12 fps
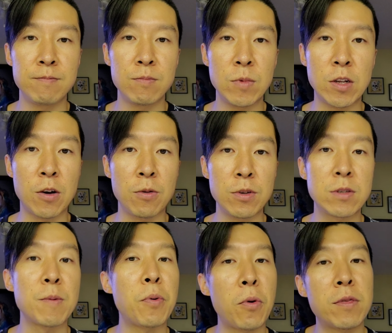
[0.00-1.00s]
you know
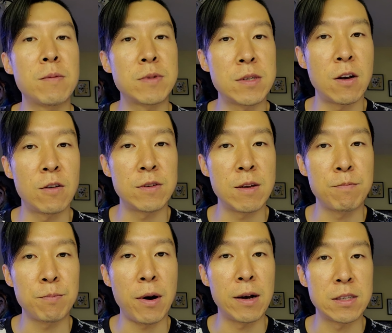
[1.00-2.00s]
support themselves in
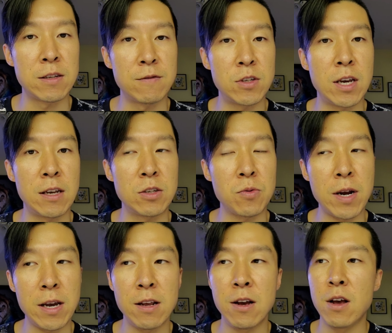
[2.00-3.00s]
positive change
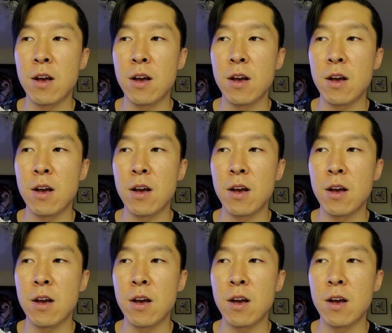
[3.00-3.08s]
right